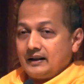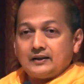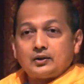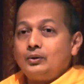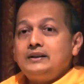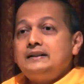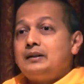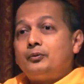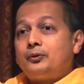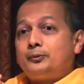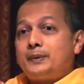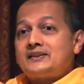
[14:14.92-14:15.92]
It's only the
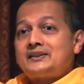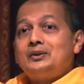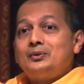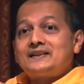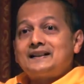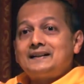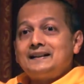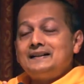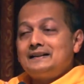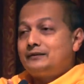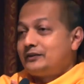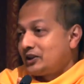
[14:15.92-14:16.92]
person who was
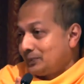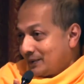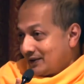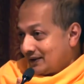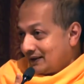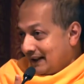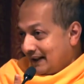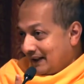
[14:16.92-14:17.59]
getting the first person